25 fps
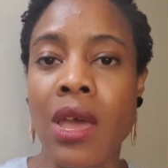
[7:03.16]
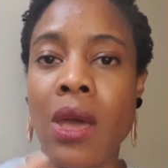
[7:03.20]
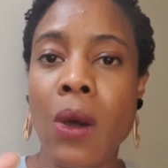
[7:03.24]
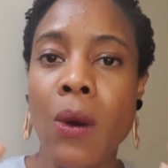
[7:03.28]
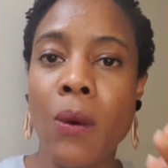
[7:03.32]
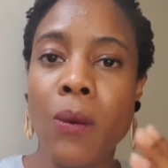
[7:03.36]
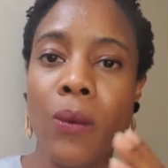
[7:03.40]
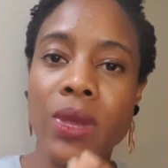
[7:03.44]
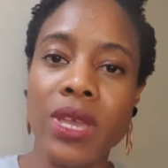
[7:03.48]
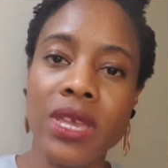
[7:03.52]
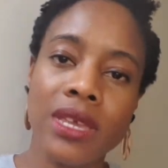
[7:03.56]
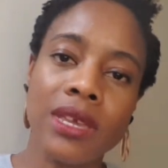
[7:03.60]

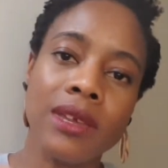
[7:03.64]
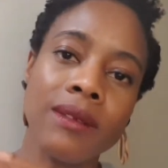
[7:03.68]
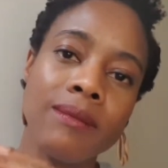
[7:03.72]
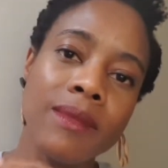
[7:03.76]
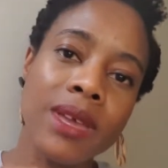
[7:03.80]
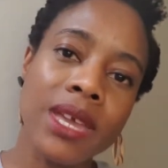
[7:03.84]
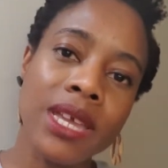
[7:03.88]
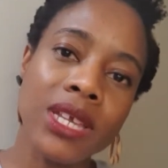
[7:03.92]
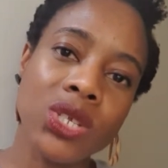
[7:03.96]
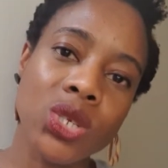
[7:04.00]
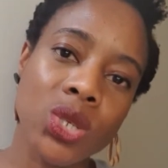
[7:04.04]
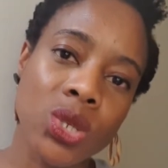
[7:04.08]
we can
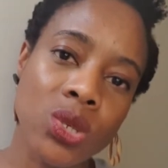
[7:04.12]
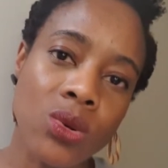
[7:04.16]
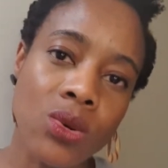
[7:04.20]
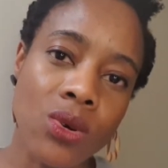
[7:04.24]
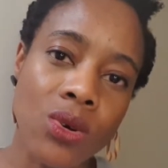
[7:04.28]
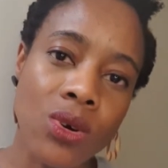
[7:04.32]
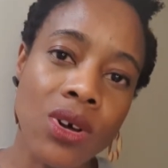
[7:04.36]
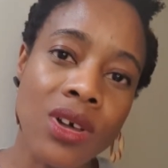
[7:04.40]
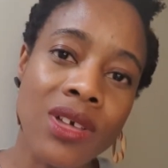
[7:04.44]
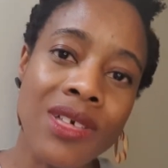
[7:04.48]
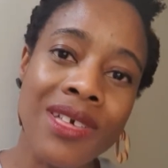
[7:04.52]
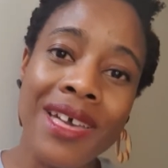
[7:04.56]
make
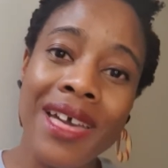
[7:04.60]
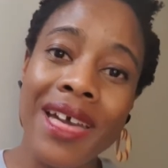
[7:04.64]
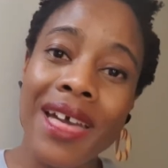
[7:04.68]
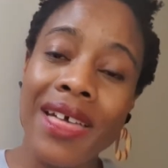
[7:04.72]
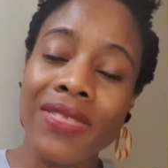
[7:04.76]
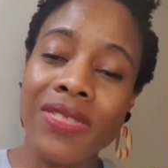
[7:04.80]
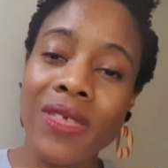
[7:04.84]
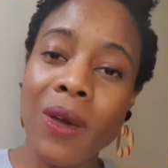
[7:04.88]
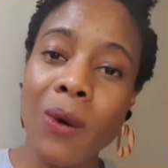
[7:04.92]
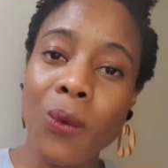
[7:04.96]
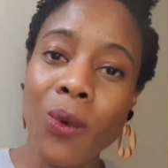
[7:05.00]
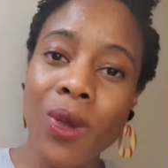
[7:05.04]
sure
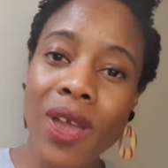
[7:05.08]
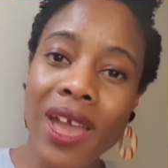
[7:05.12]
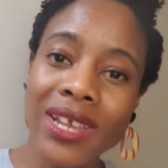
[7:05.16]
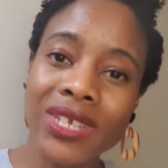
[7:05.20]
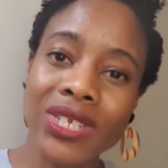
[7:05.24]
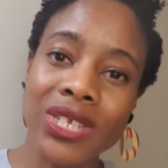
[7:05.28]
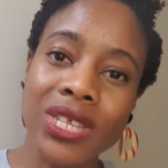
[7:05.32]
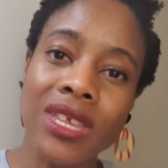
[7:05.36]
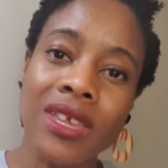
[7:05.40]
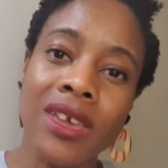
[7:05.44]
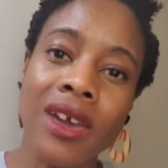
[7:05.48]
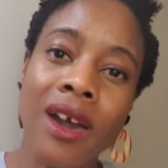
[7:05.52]
that we're
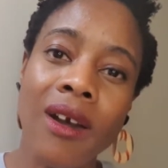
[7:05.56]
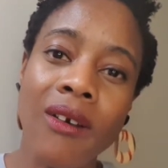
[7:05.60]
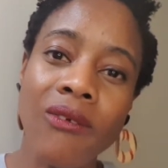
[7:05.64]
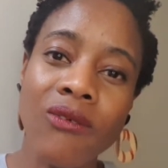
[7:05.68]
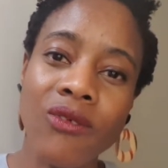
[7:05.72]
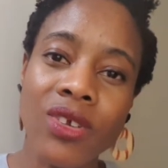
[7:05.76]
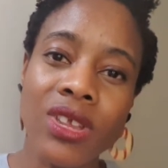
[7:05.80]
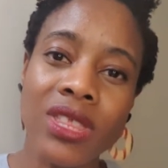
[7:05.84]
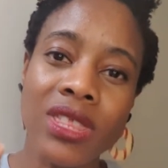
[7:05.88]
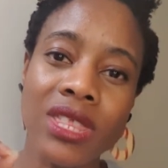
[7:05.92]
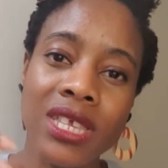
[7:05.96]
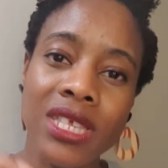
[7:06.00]
actually
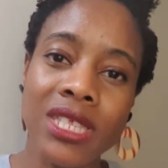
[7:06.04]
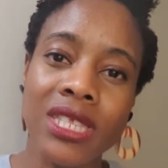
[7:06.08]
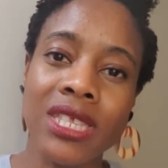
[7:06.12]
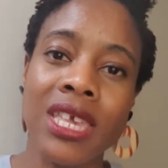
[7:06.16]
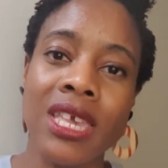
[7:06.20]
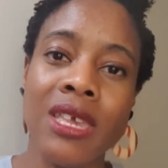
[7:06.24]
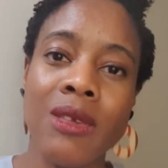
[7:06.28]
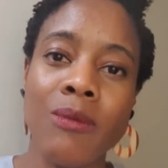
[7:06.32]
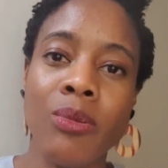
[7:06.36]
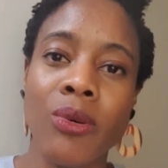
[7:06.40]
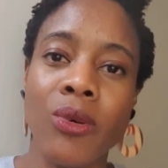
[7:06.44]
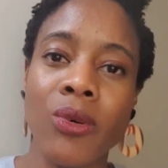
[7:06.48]
covering these key
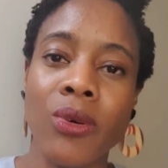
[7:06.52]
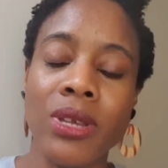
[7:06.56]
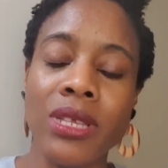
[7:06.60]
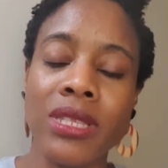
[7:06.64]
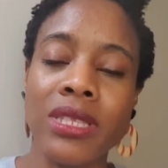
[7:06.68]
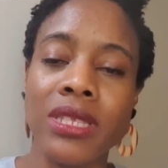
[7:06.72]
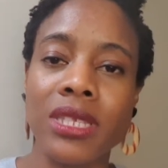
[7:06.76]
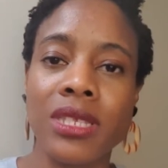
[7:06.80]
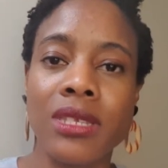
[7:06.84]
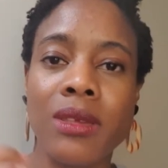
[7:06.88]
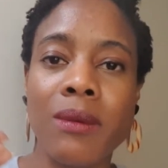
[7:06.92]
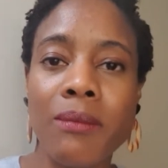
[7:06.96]
points
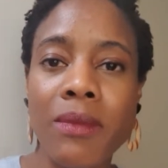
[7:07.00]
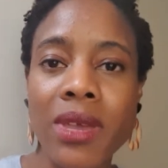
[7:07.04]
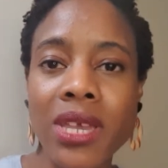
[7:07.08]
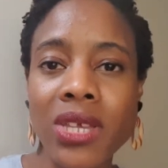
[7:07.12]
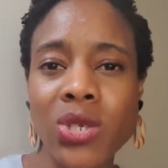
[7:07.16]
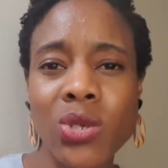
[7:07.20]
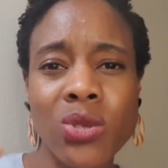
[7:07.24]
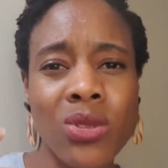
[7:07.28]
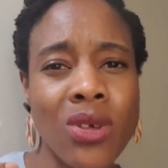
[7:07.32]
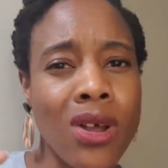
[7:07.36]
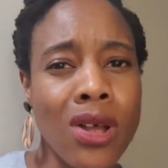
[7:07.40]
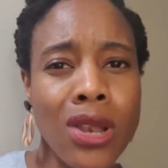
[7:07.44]
to make sure
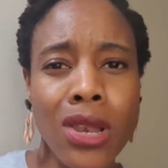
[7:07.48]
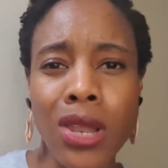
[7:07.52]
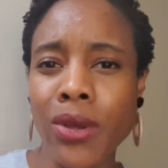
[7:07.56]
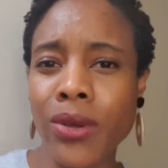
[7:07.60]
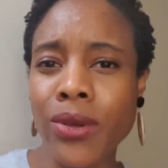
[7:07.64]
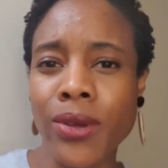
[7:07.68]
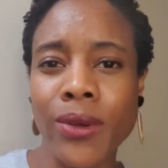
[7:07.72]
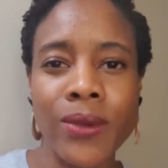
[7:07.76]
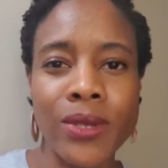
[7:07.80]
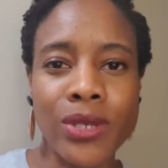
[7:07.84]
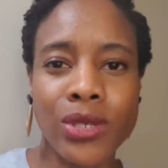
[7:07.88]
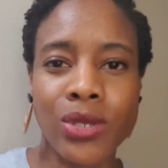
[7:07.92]
that our logo
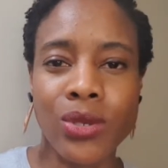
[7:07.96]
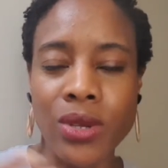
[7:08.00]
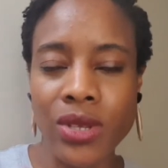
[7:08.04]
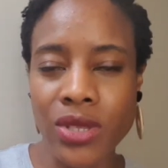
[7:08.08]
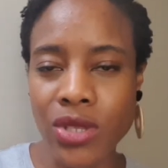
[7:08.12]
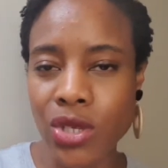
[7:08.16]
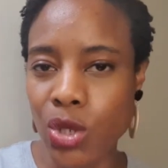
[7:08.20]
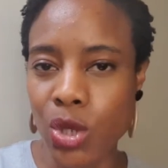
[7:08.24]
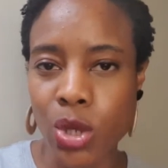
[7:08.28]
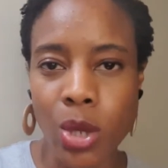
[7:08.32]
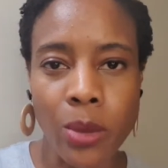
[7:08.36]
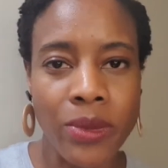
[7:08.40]
is doing the
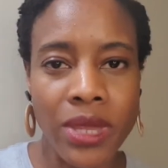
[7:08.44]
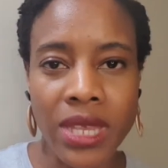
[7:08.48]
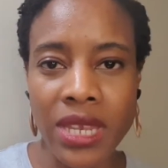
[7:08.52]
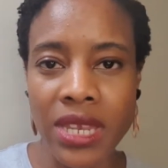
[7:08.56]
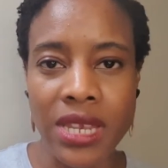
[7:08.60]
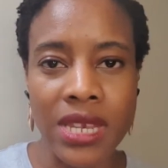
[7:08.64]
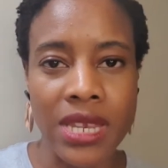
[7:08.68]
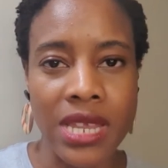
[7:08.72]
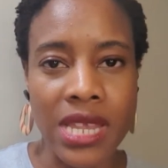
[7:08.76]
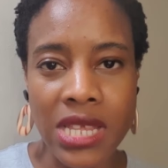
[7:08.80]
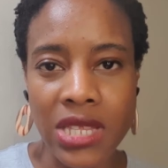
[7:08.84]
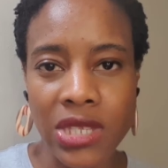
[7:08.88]
job that it
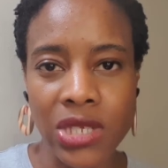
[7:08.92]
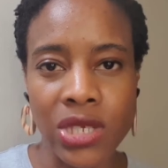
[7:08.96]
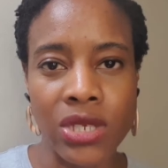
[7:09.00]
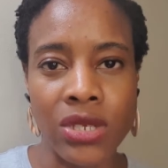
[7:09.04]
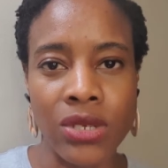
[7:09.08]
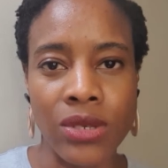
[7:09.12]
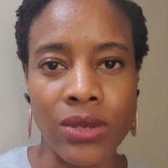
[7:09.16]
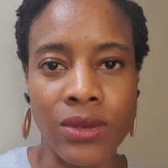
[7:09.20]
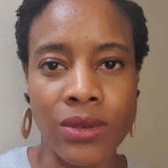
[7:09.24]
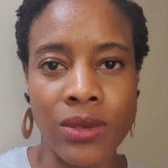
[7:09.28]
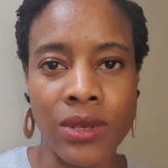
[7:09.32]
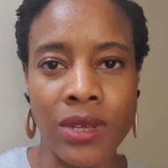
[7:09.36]
needs
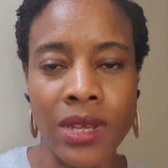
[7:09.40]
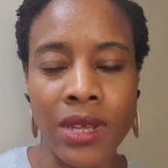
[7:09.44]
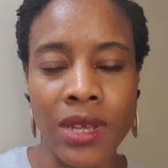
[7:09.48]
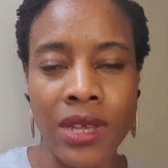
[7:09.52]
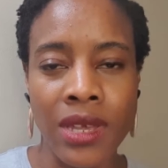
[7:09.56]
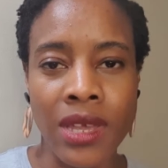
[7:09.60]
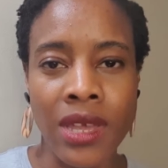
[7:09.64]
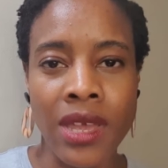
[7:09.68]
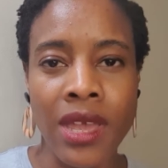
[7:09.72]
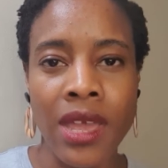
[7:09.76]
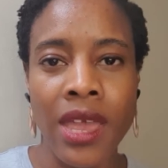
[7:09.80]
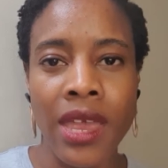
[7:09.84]
to.
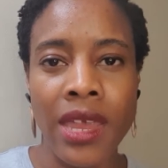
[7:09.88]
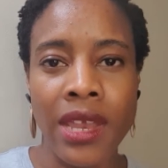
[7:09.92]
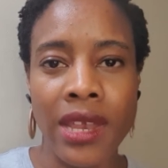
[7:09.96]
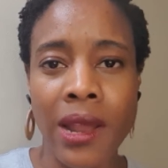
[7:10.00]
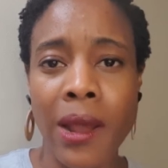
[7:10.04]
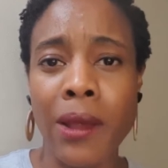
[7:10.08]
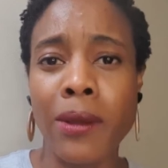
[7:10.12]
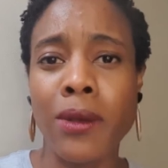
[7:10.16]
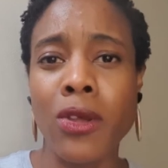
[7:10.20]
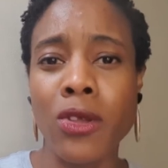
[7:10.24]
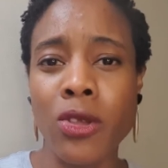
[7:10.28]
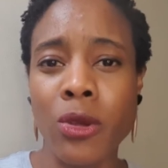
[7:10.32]
Now, I
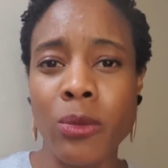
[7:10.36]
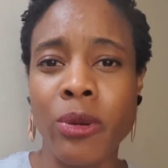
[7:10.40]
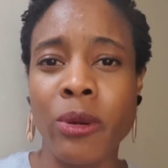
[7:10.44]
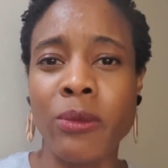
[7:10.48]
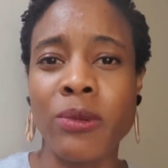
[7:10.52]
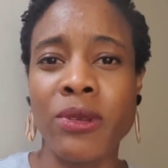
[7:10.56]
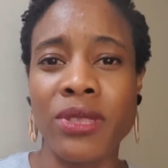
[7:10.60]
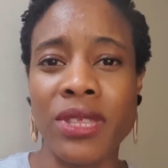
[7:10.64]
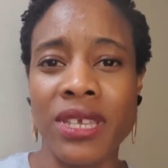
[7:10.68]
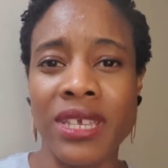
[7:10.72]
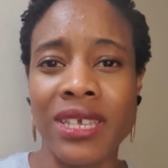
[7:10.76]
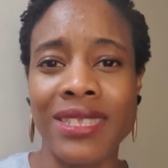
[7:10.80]
know you're probably
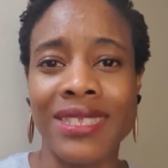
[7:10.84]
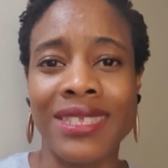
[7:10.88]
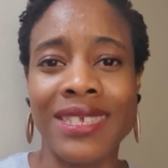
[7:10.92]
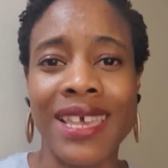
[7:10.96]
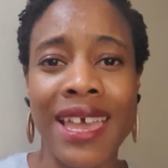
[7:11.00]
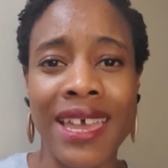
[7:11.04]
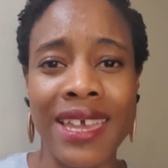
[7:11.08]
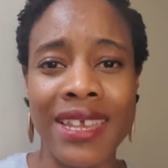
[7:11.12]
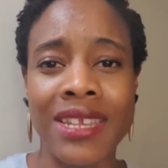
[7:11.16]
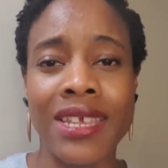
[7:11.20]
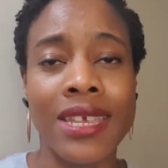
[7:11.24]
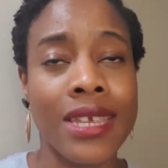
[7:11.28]
thinking,
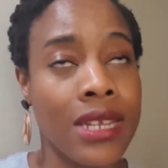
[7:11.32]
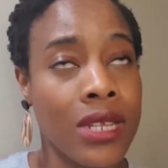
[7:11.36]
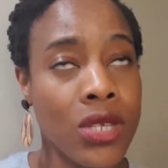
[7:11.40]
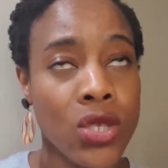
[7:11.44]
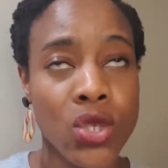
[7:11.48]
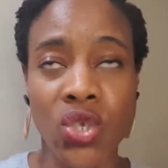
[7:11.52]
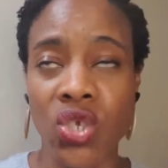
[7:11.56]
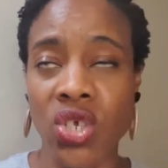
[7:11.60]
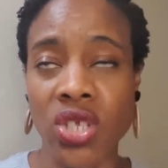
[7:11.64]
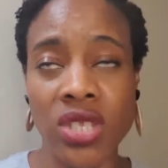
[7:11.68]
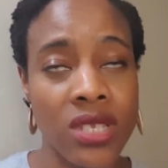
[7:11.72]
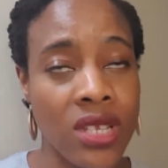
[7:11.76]
Tan, it is
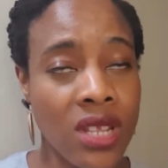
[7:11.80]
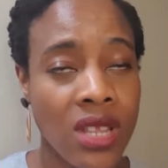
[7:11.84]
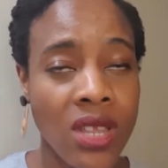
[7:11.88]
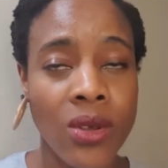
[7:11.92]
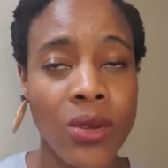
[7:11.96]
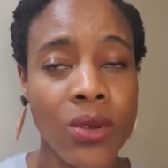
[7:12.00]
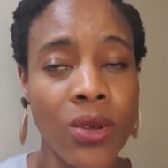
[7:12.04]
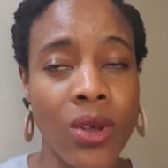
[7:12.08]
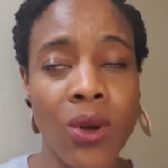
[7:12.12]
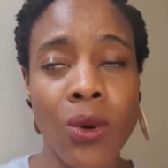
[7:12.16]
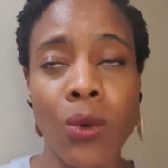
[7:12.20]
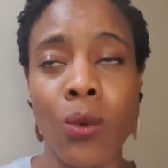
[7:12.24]
just a
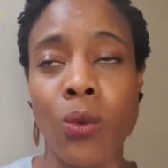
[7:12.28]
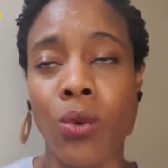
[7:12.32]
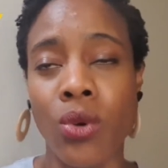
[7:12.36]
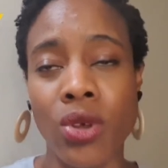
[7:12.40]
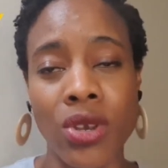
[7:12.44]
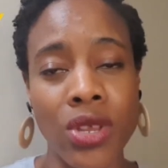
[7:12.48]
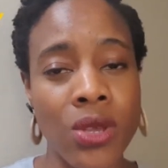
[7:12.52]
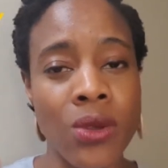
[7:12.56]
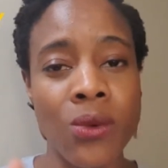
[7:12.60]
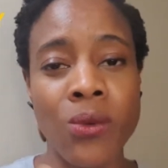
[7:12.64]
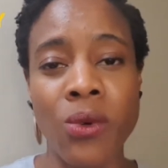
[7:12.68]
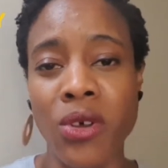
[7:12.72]
logo. What do
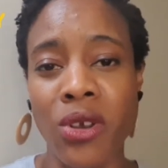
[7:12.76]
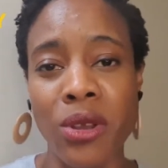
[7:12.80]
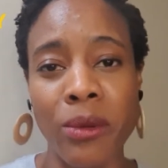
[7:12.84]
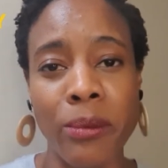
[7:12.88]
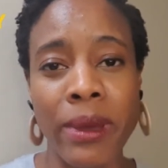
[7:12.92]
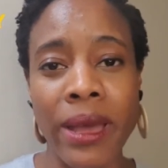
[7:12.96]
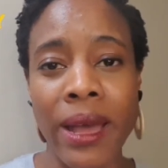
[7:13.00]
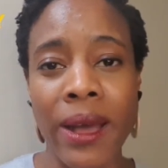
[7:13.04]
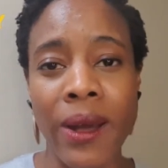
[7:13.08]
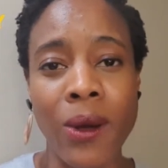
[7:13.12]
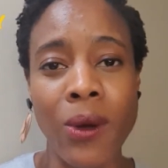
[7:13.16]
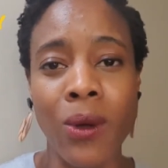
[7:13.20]
you want
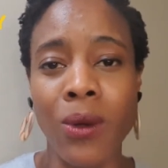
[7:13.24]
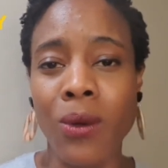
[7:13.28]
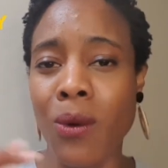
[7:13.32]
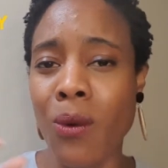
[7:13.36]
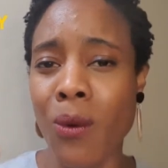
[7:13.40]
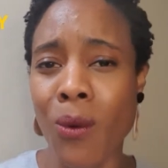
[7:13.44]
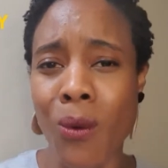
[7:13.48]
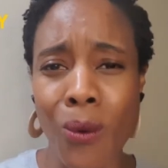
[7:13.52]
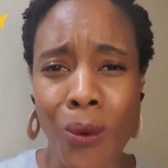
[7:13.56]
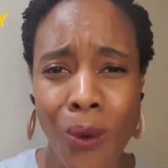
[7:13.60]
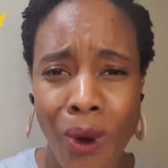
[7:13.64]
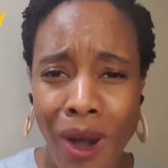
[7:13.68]
about?
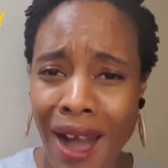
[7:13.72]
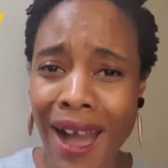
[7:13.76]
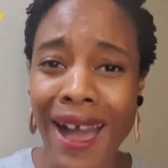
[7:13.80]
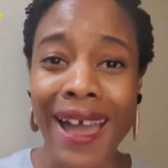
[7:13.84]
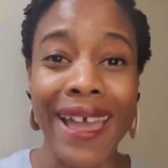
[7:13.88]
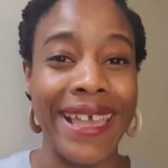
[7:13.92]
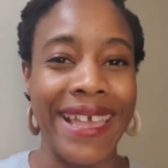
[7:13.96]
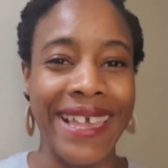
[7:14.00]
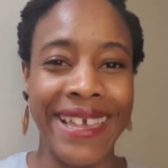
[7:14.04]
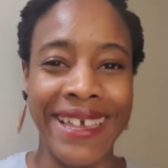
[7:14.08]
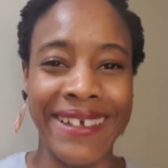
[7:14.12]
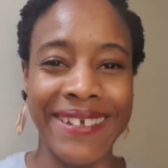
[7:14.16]

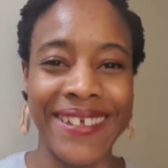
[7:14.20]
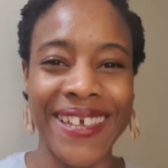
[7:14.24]
Why?